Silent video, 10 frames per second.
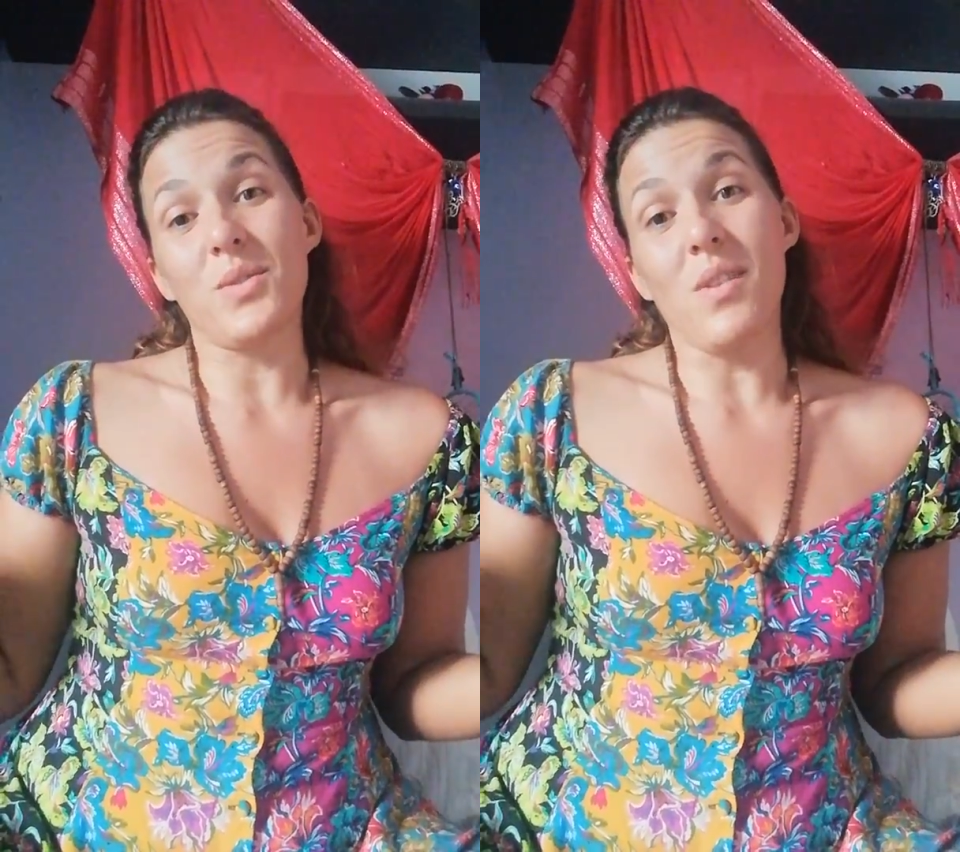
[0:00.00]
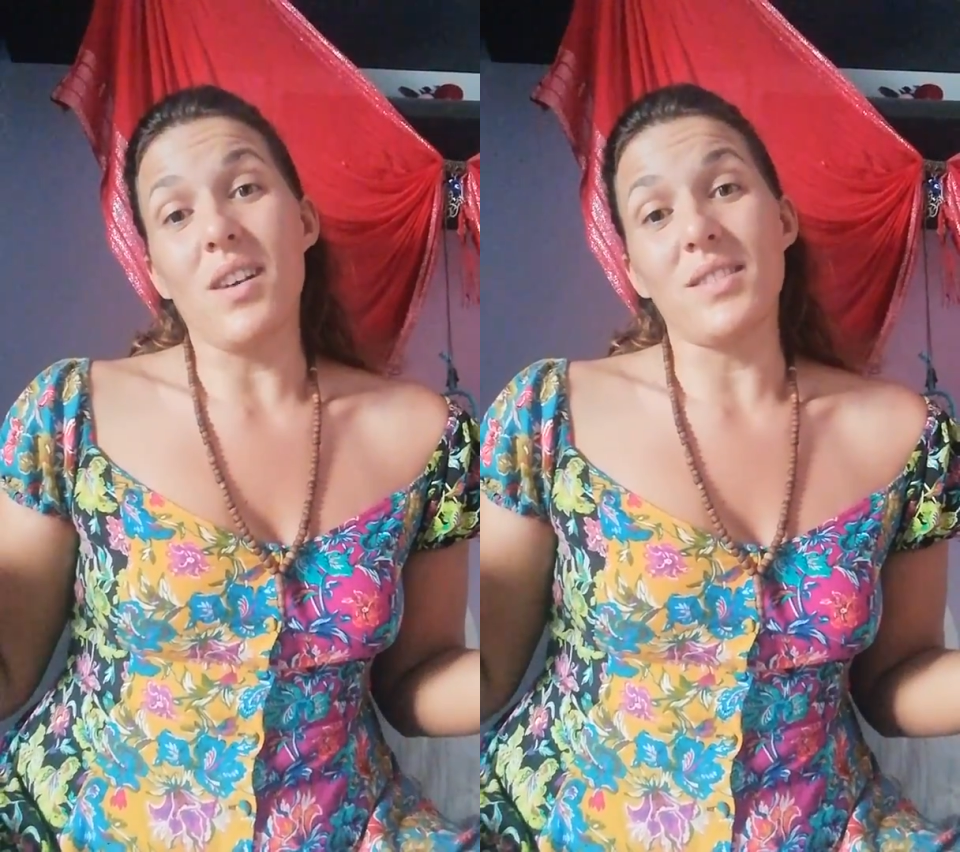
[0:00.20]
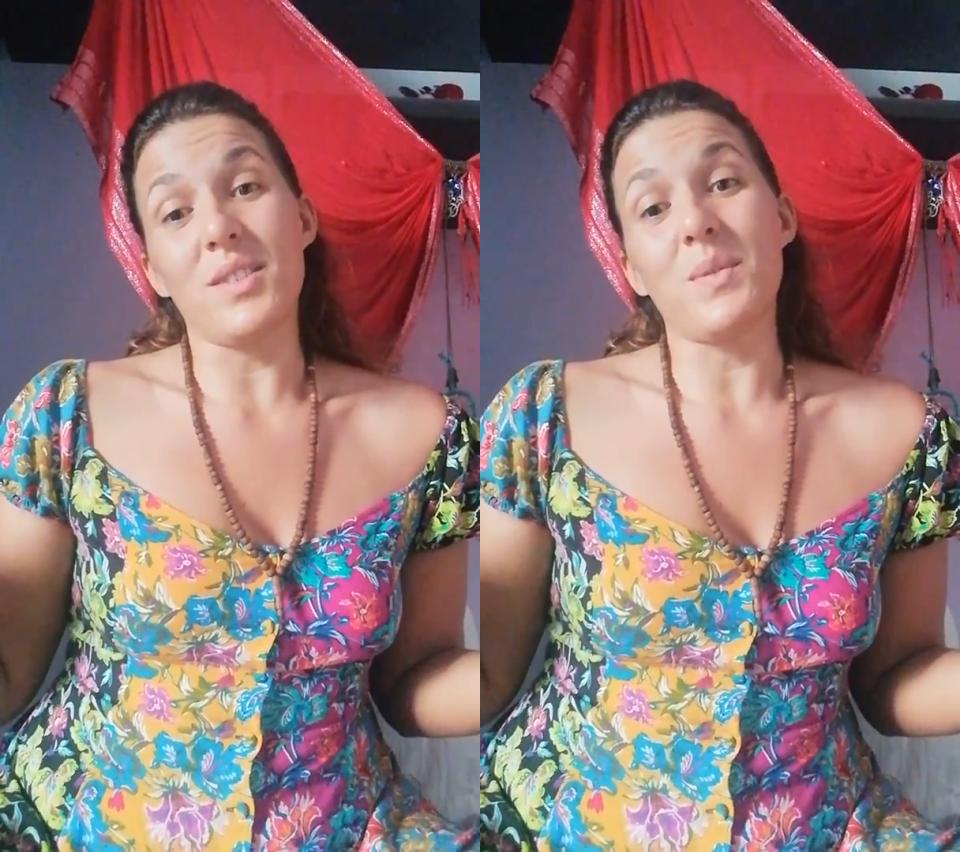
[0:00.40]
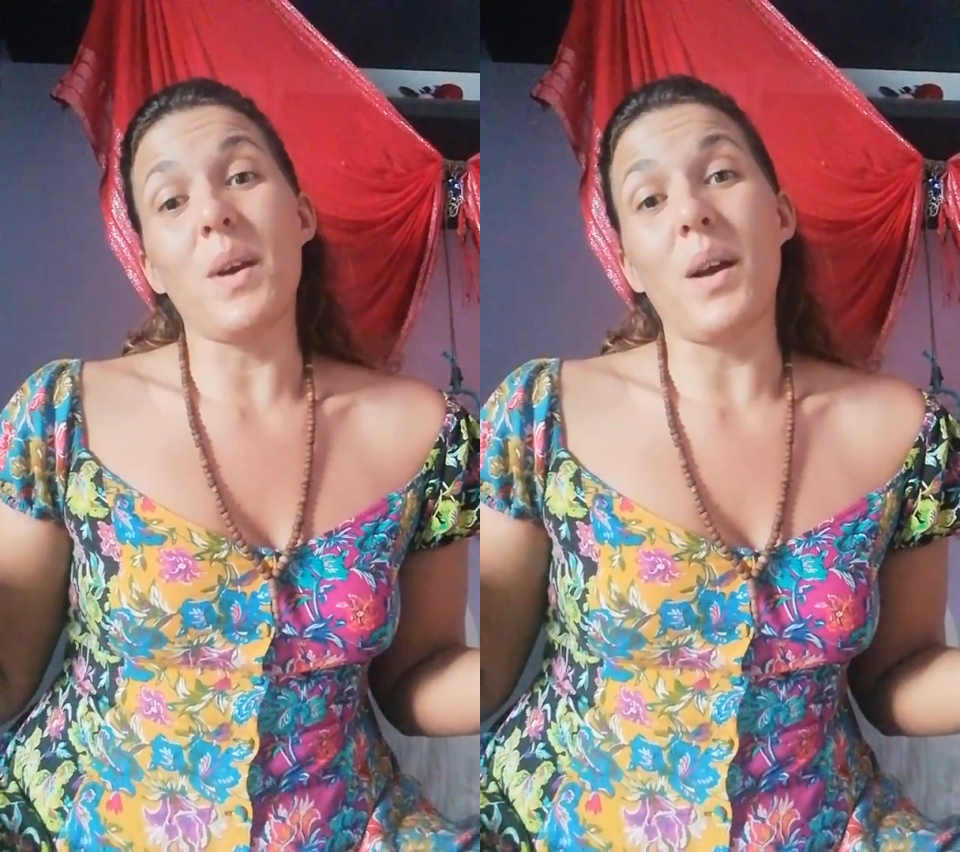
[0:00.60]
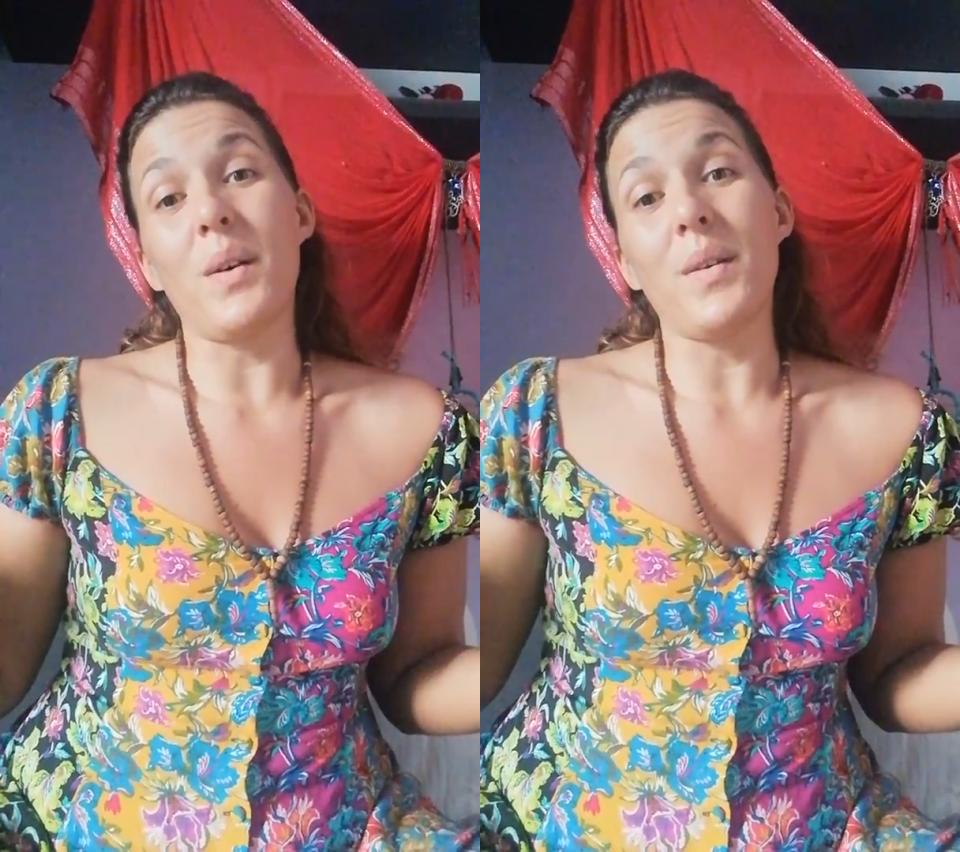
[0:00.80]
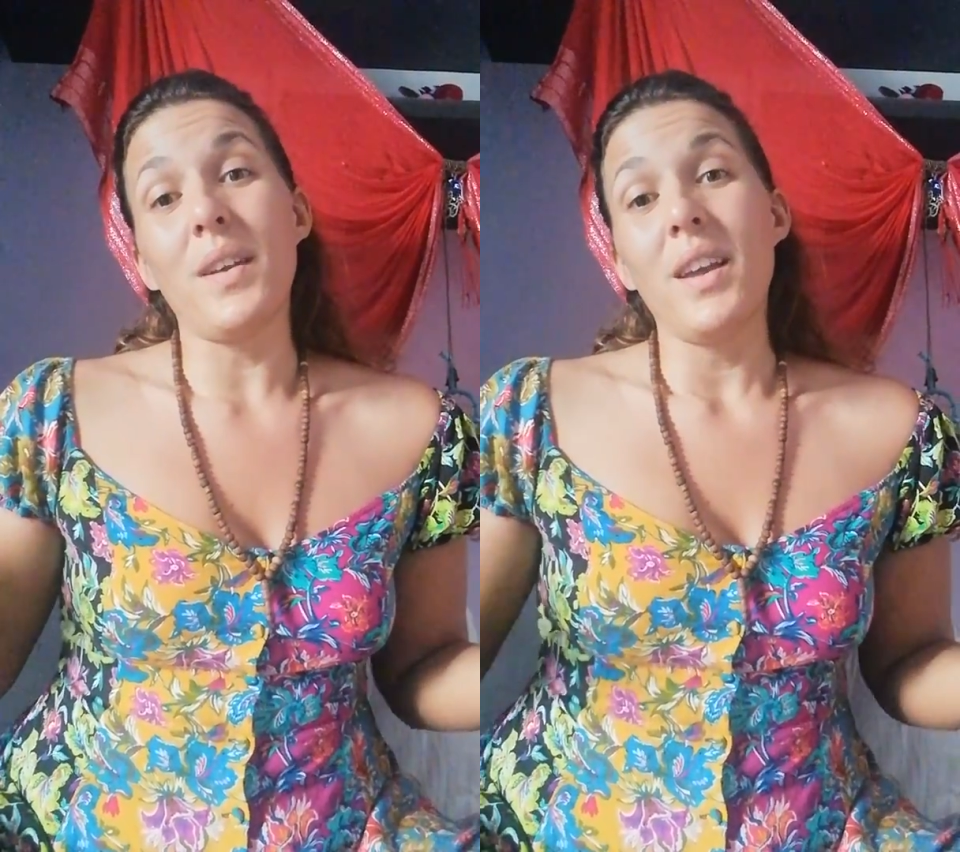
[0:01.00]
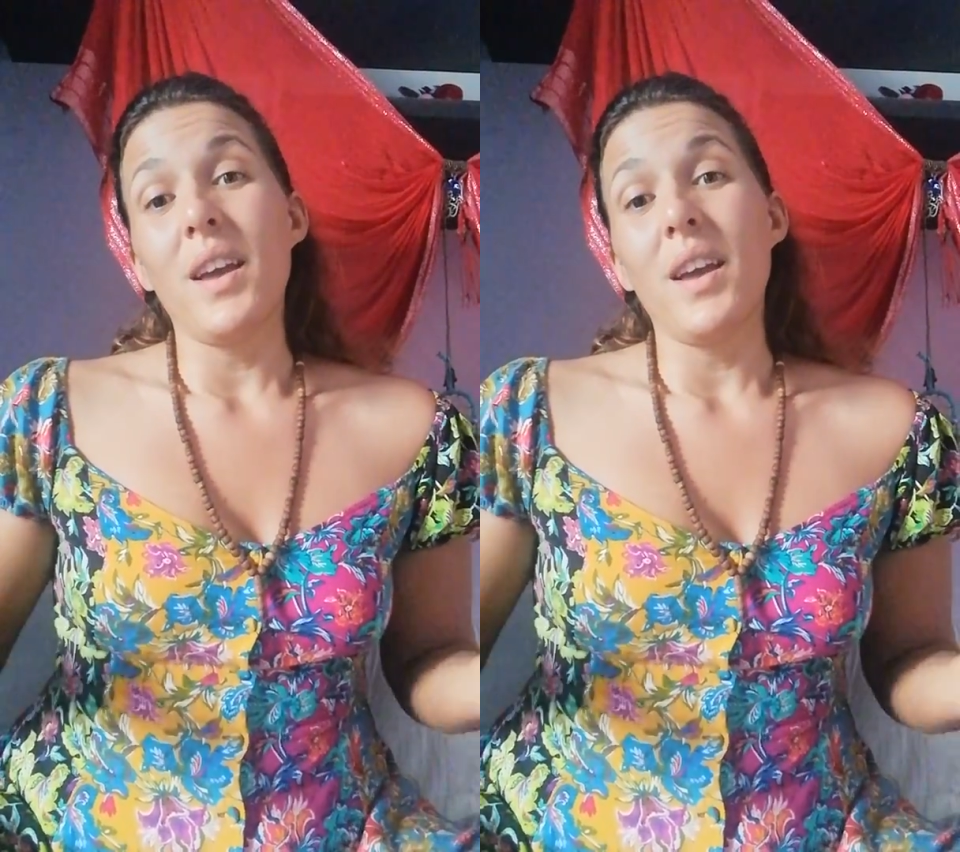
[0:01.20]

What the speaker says: to us as well.